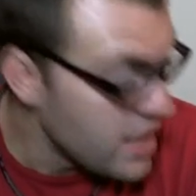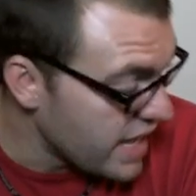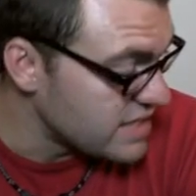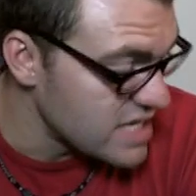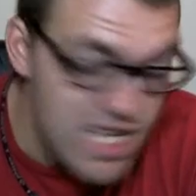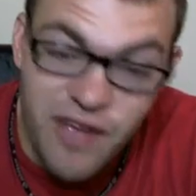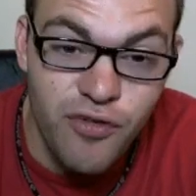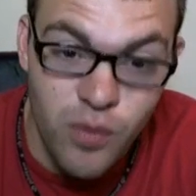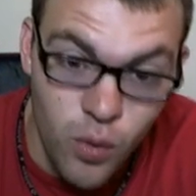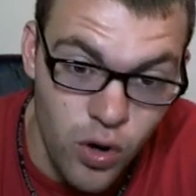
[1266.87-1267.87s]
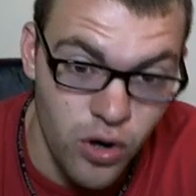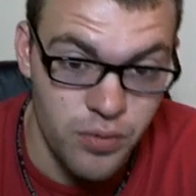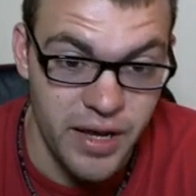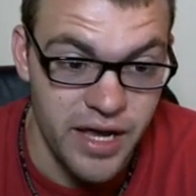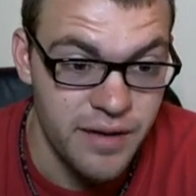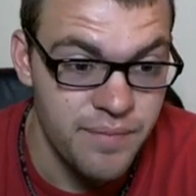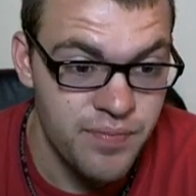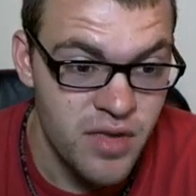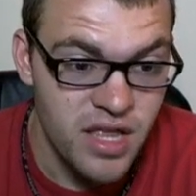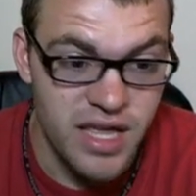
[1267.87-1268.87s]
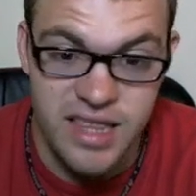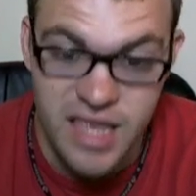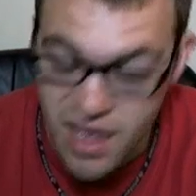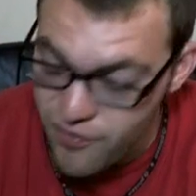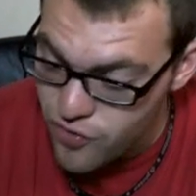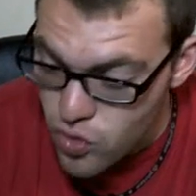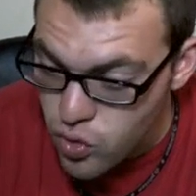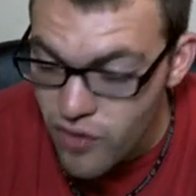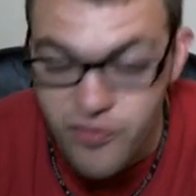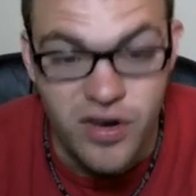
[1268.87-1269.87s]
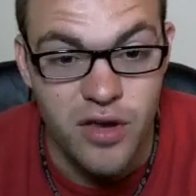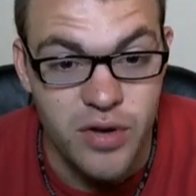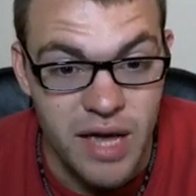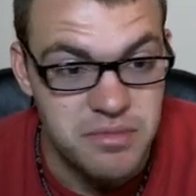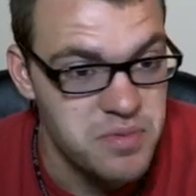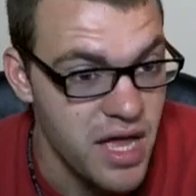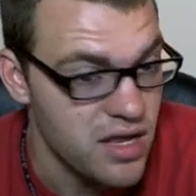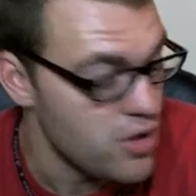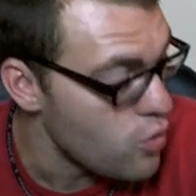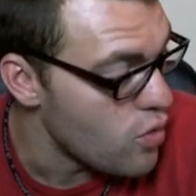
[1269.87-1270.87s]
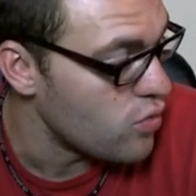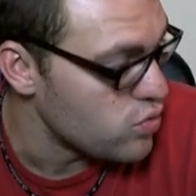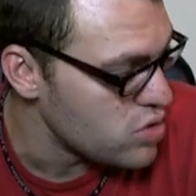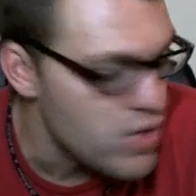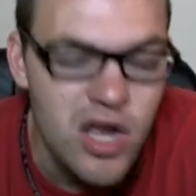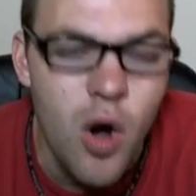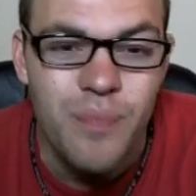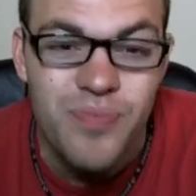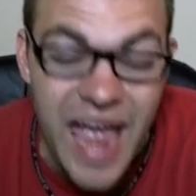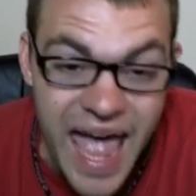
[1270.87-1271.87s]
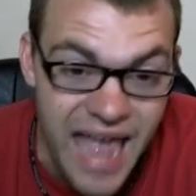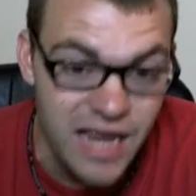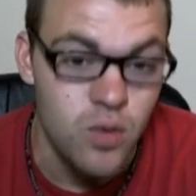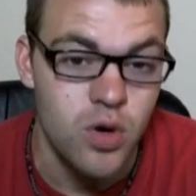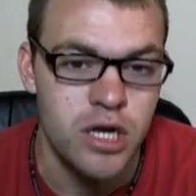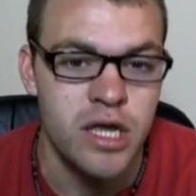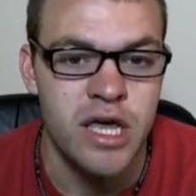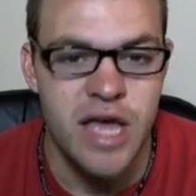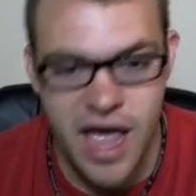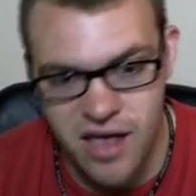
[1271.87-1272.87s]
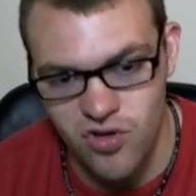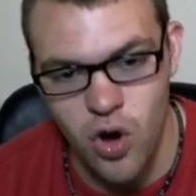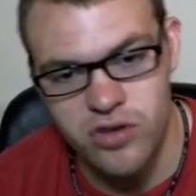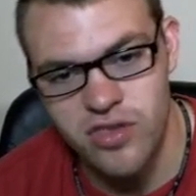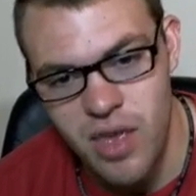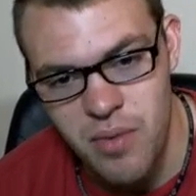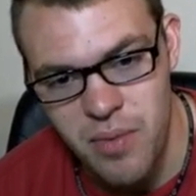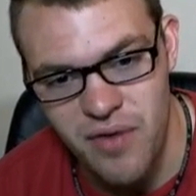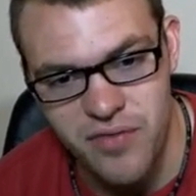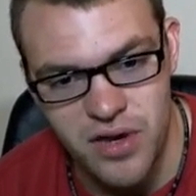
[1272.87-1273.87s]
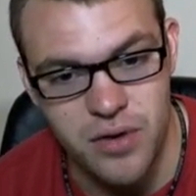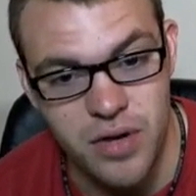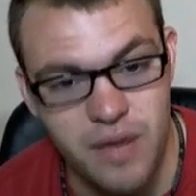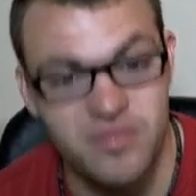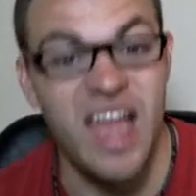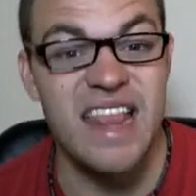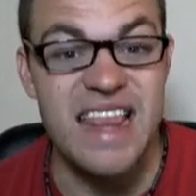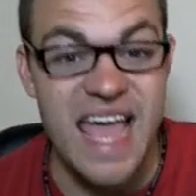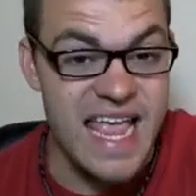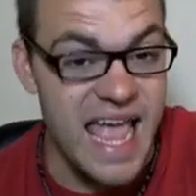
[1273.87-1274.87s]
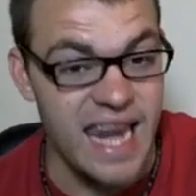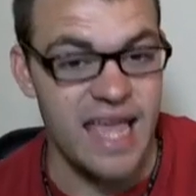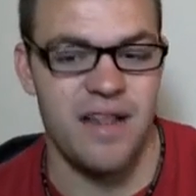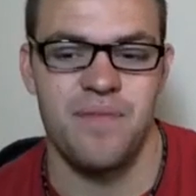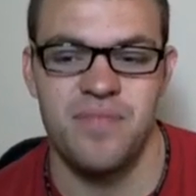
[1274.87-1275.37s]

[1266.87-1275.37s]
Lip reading: Like, it's a different world, man. Like, if you love video games, man, you can go up to anyone and talk to them about video games, and they get it.